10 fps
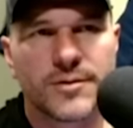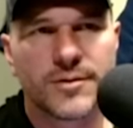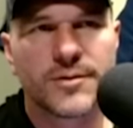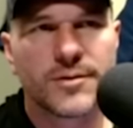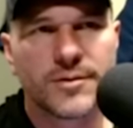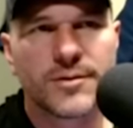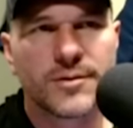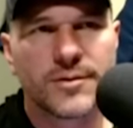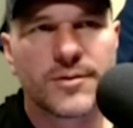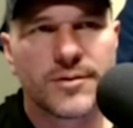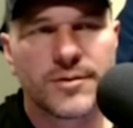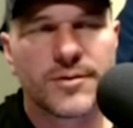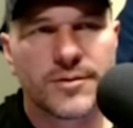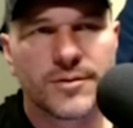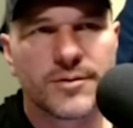
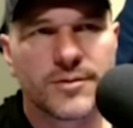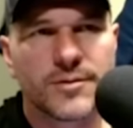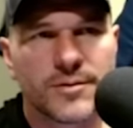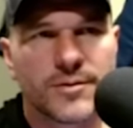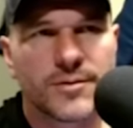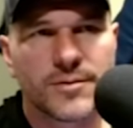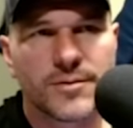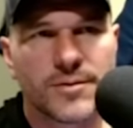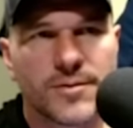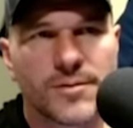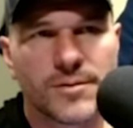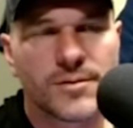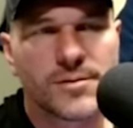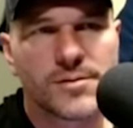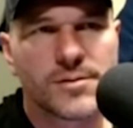
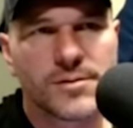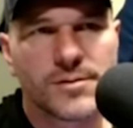(silent)